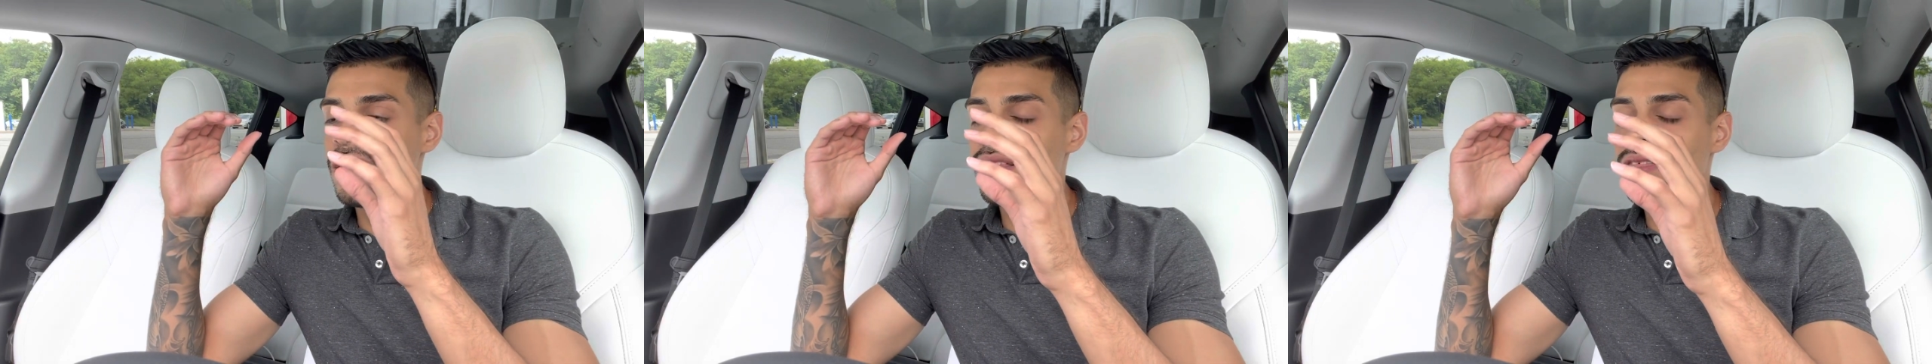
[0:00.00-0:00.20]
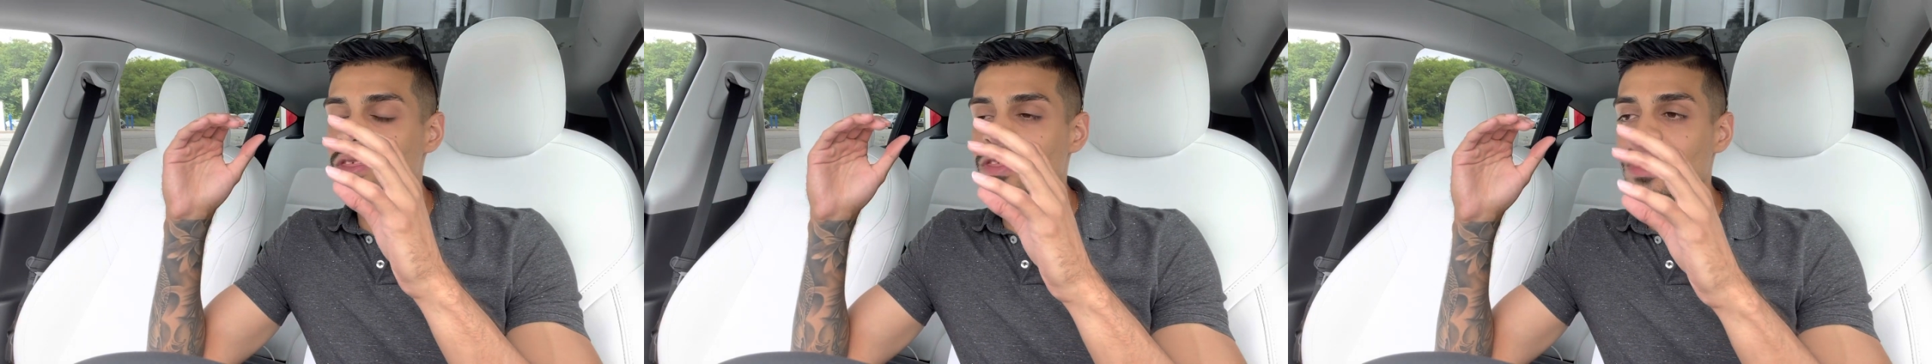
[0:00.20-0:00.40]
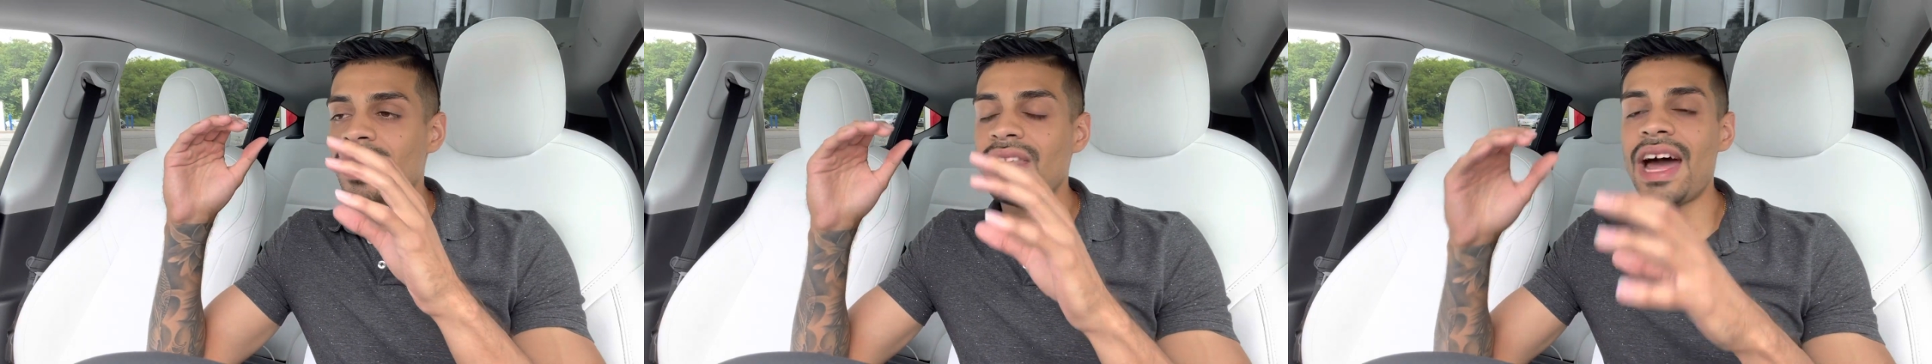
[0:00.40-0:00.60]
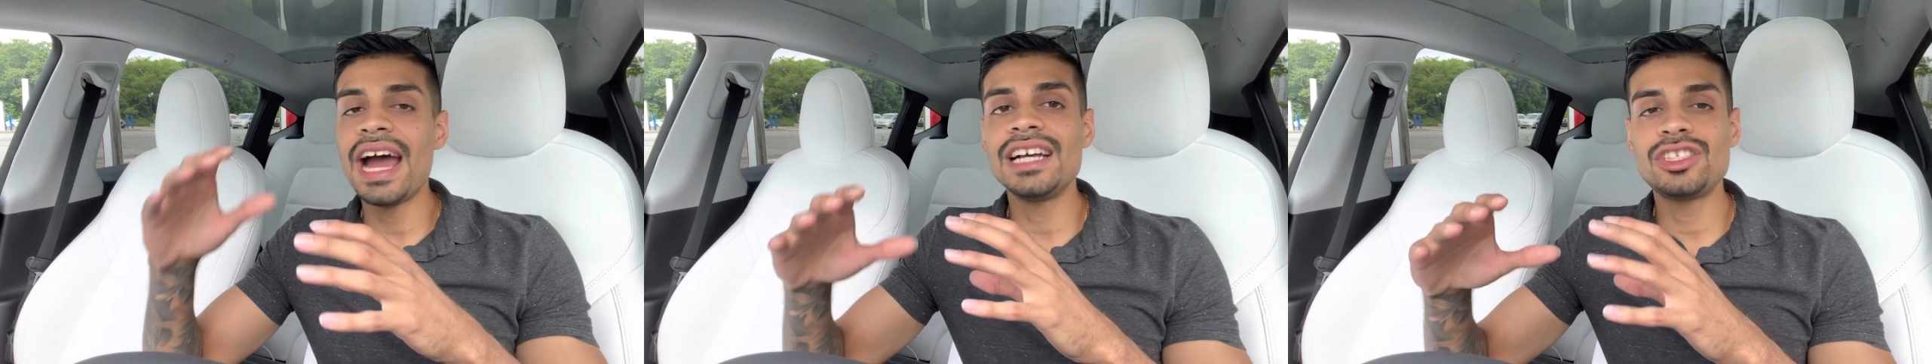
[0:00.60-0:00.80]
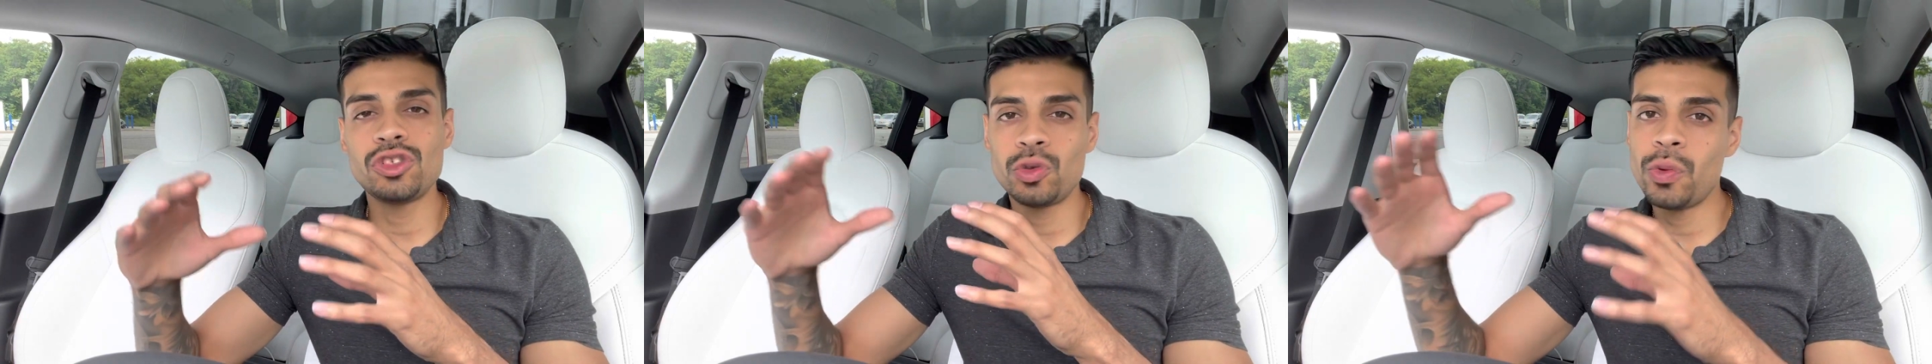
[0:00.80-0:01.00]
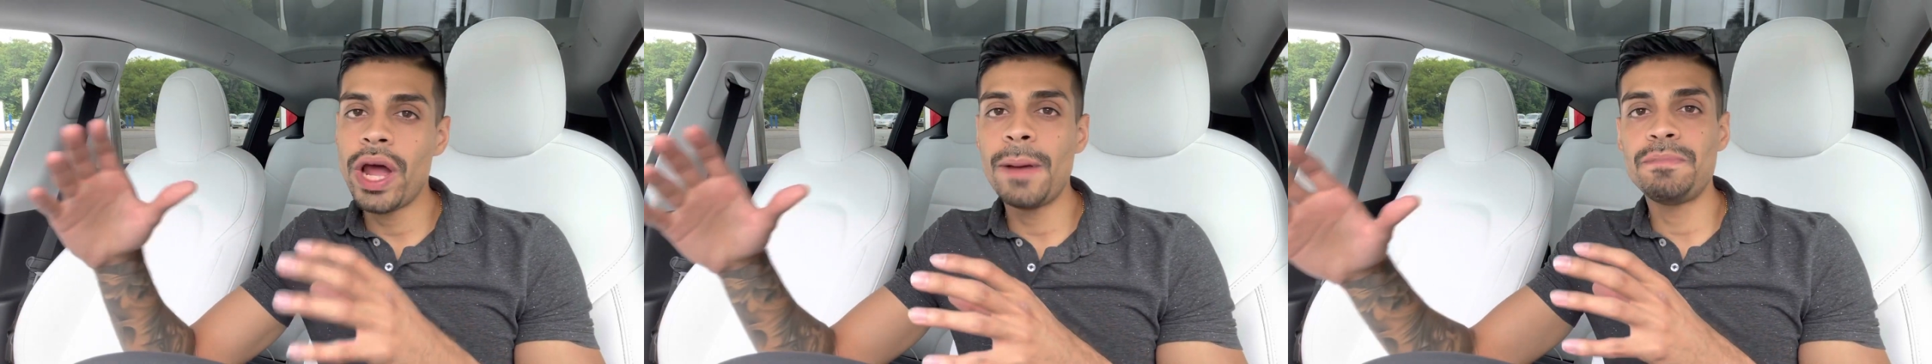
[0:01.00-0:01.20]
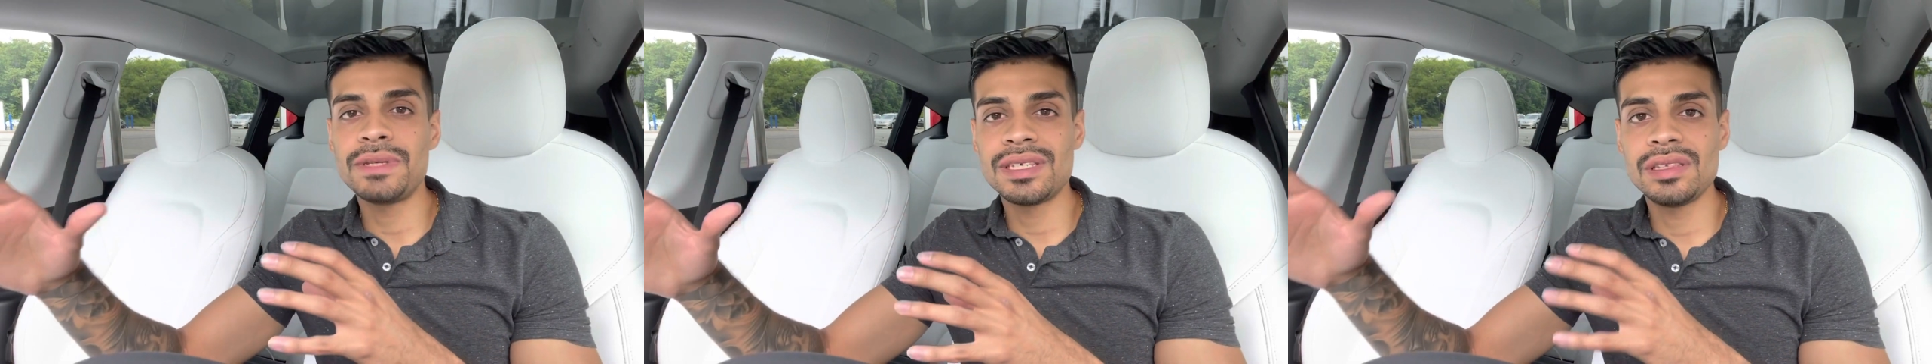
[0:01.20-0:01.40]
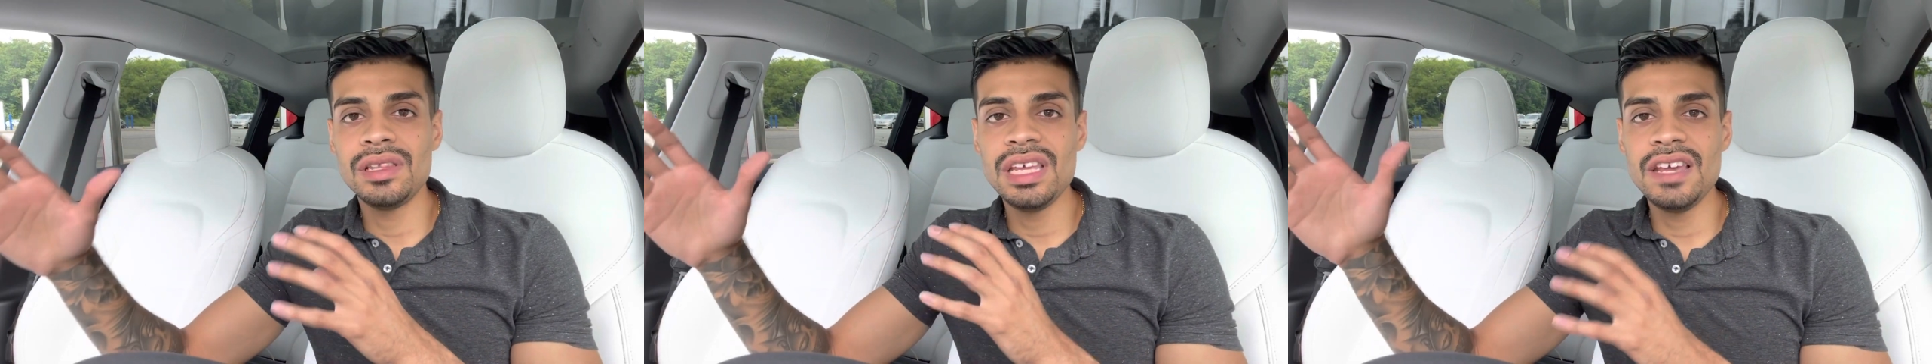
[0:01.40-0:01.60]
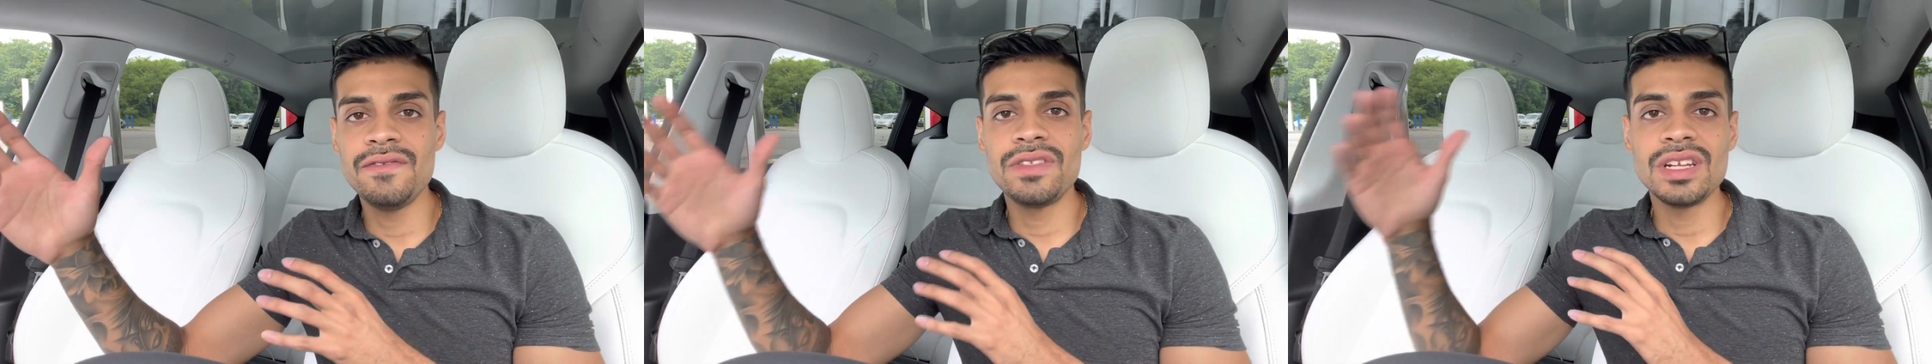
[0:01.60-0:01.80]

The last reps leave